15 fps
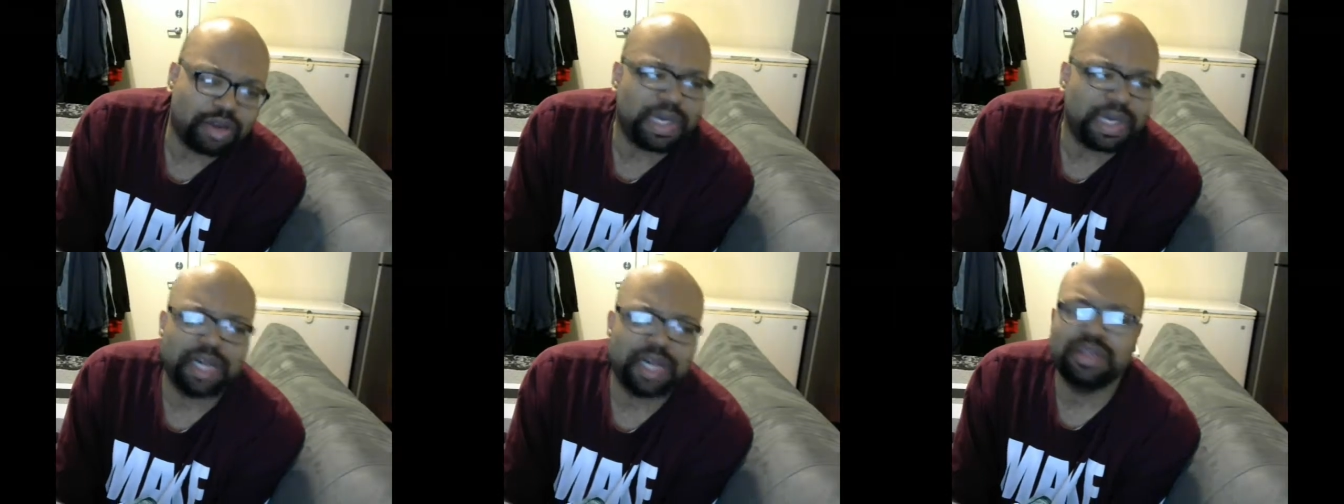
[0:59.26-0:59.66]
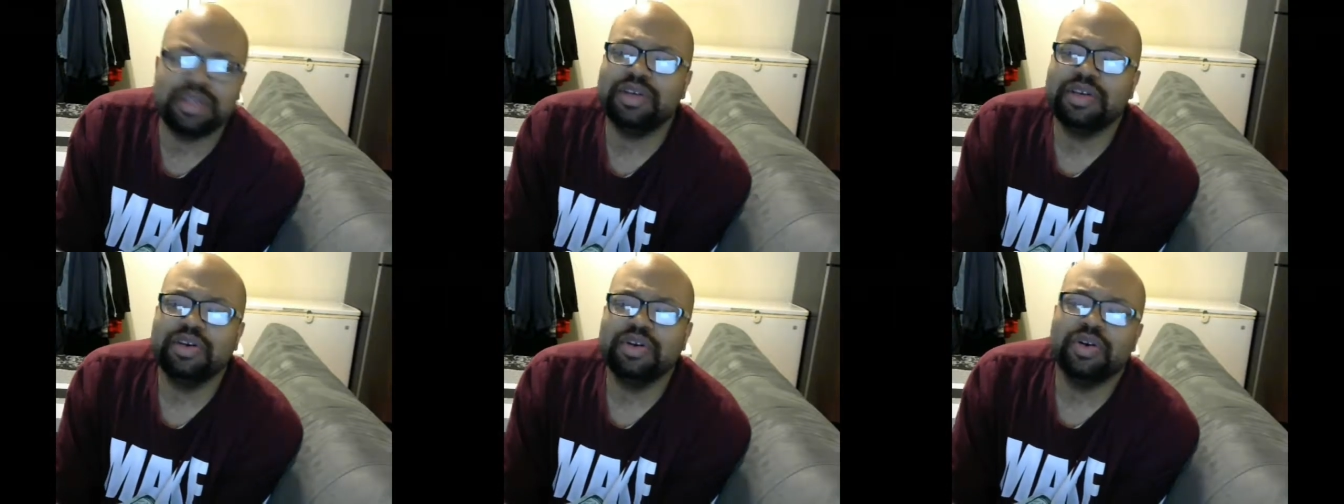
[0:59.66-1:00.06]
about
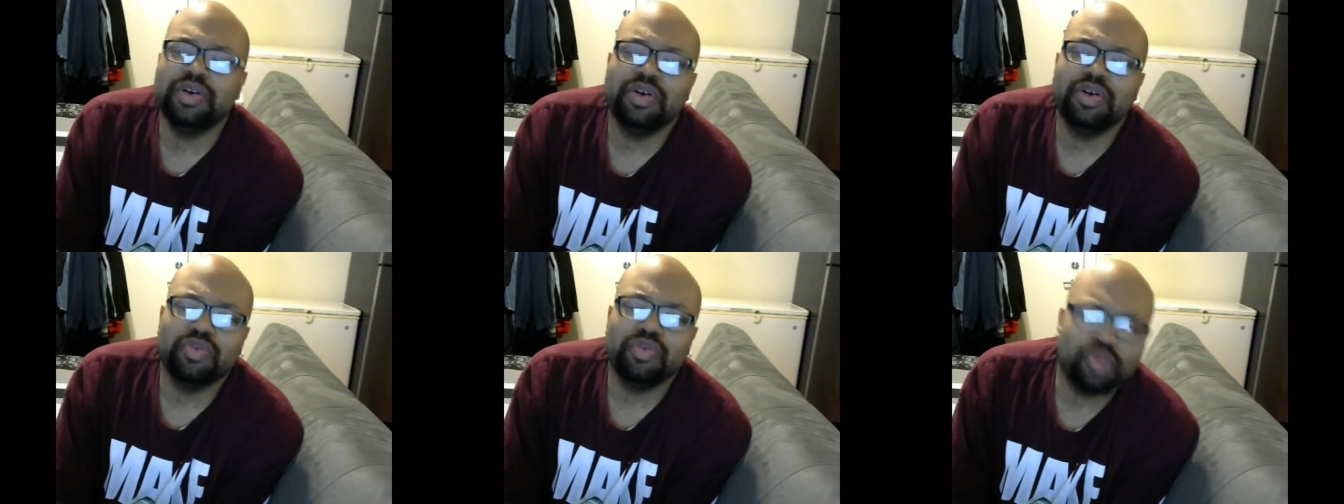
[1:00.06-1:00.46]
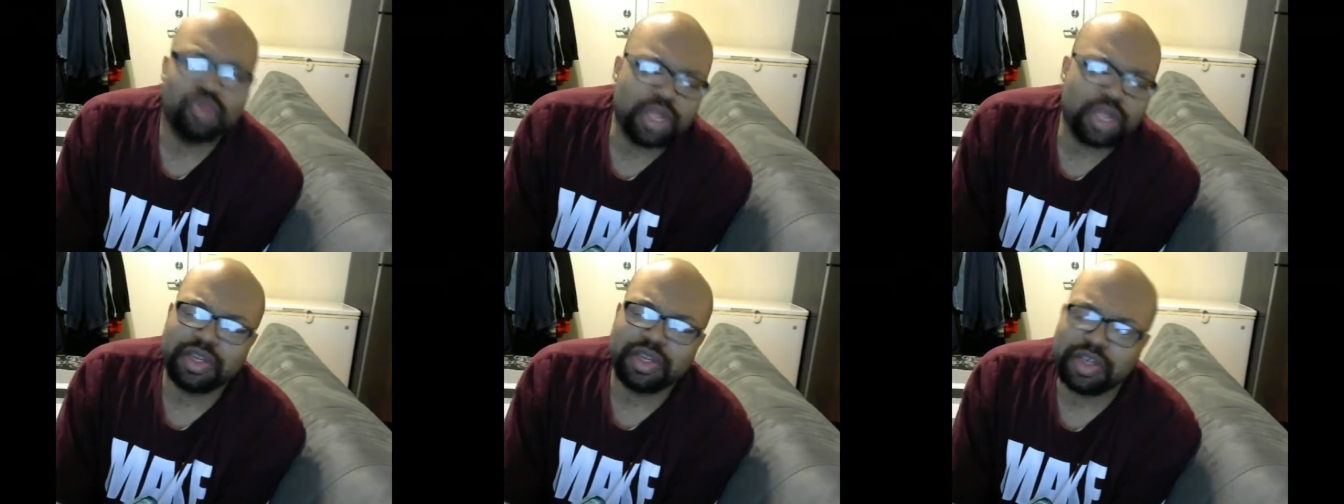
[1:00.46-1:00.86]

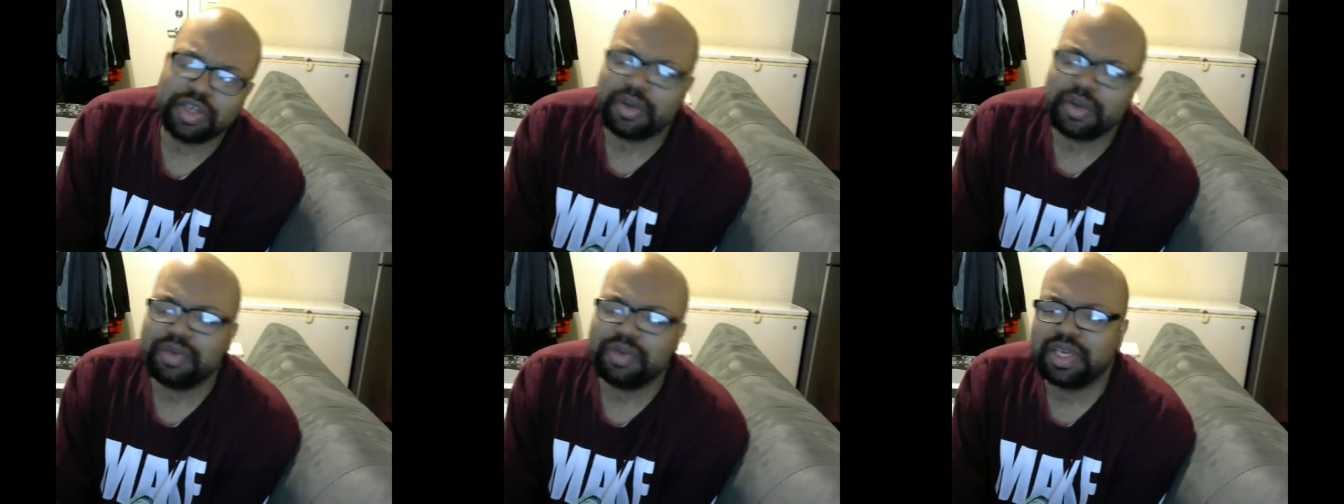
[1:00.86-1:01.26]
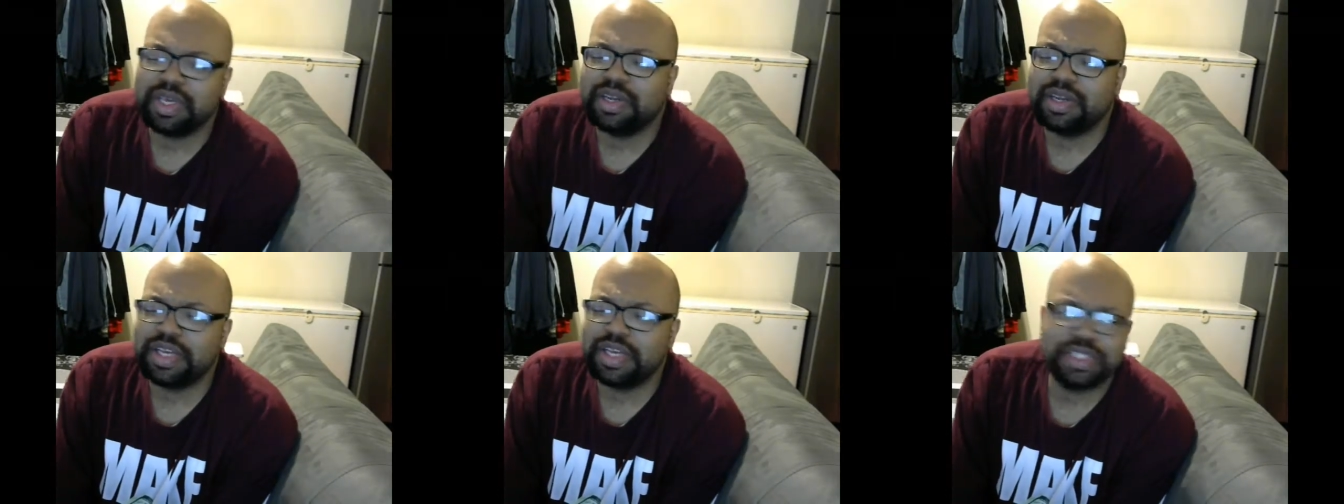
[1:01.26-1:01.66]
what W W
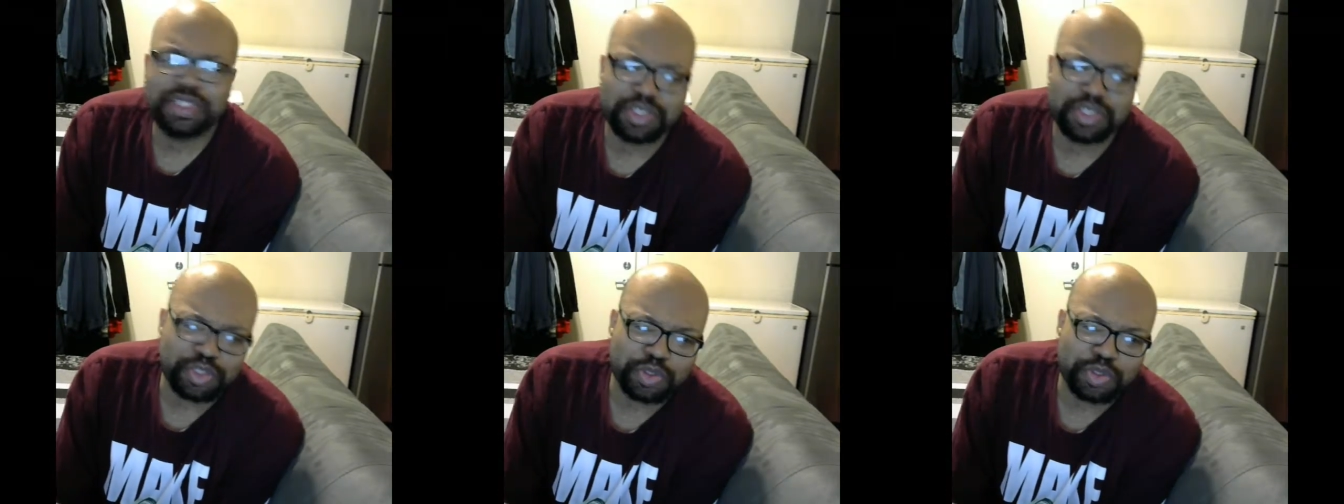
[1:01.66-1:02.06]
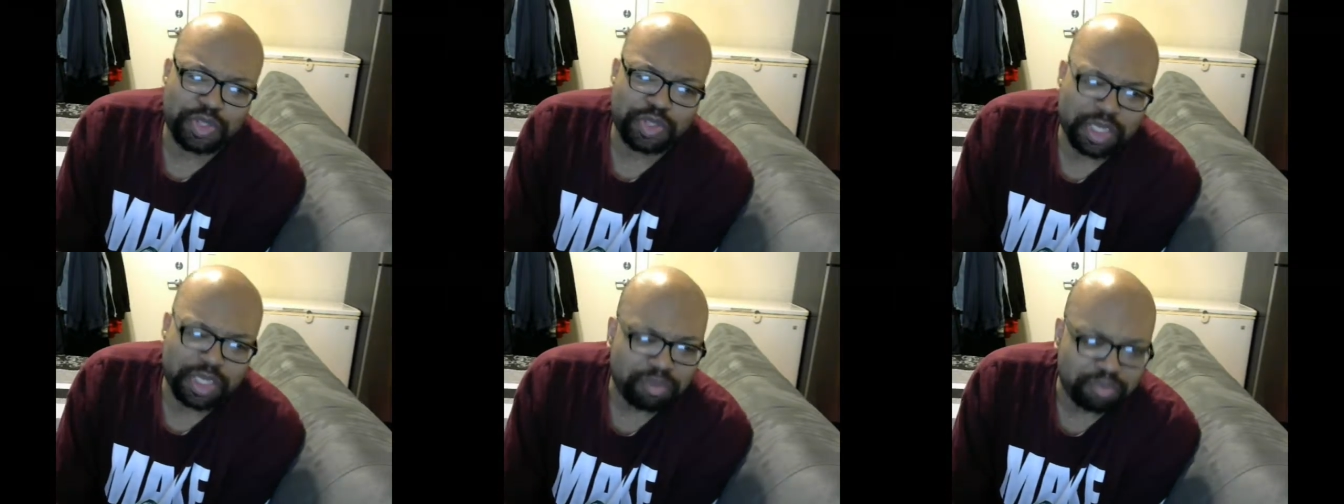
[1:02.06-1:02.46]
E needs to do
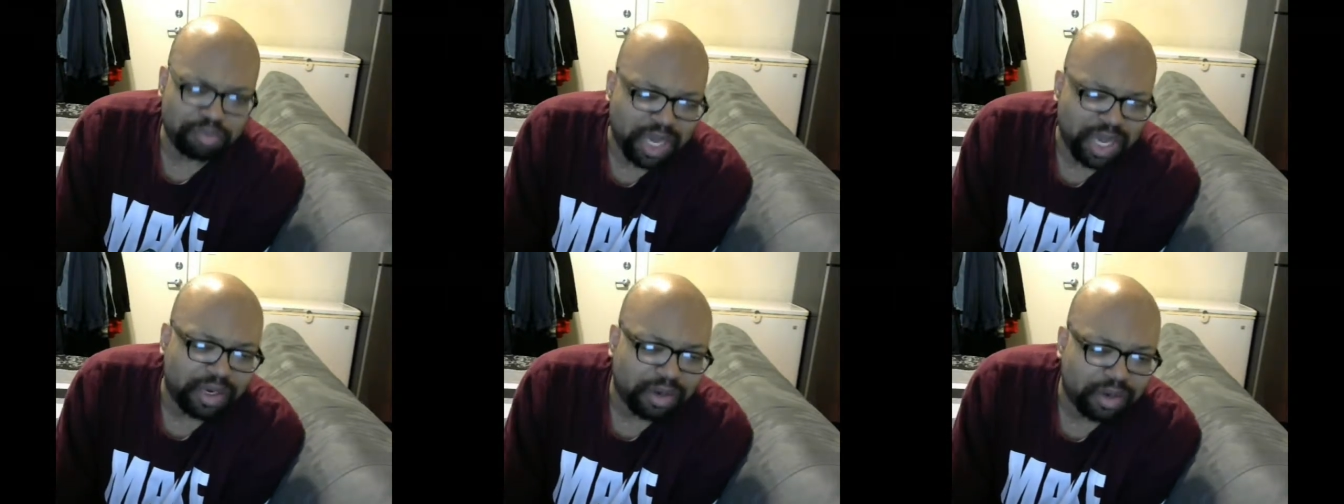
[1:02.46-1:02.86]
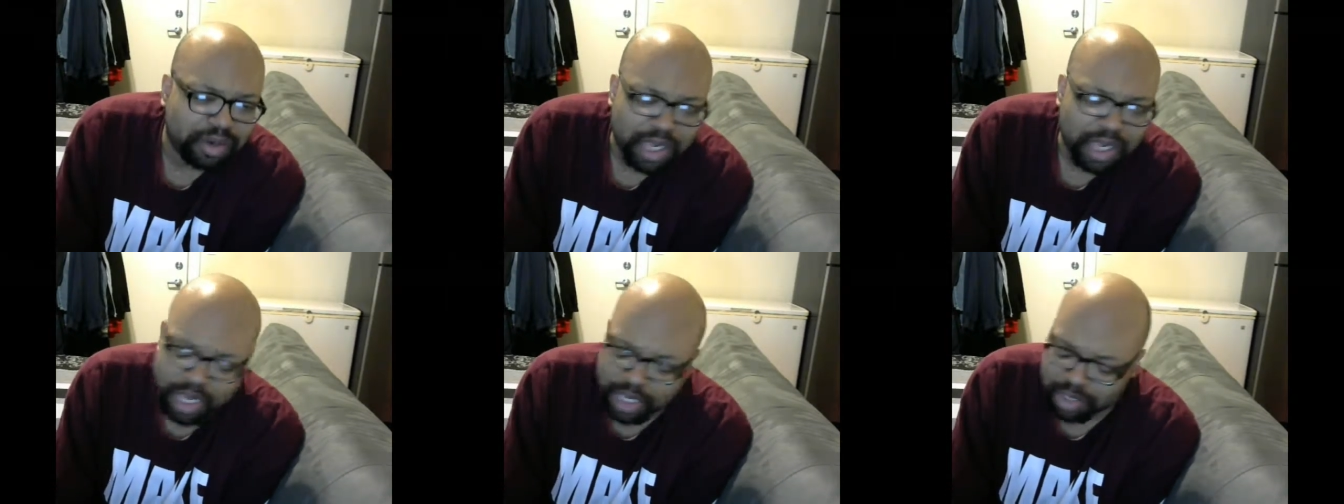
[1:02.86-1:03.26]
to get better.
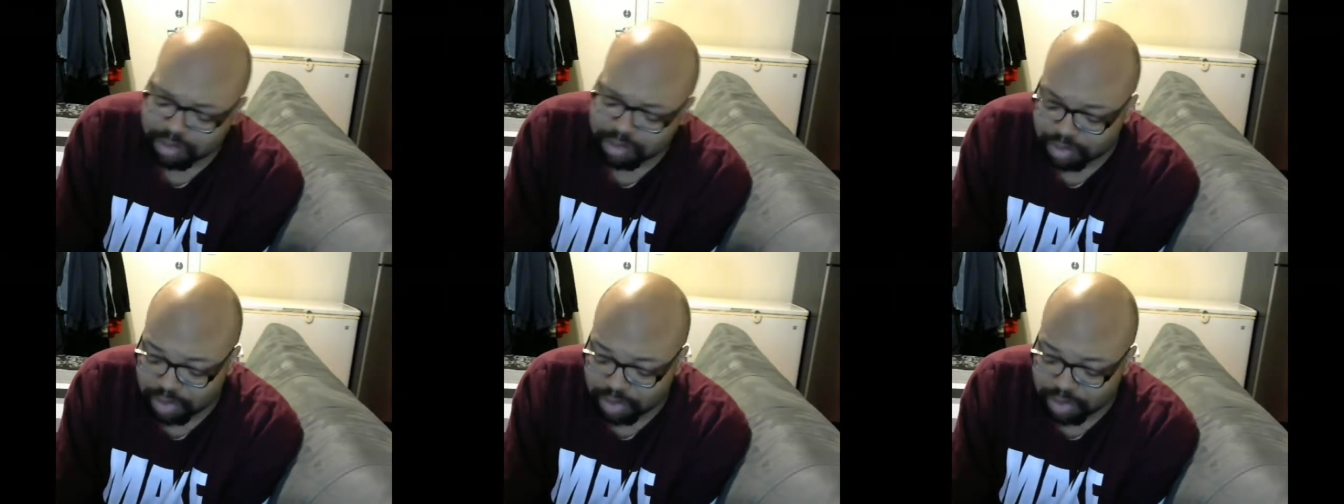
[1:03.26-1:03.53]
And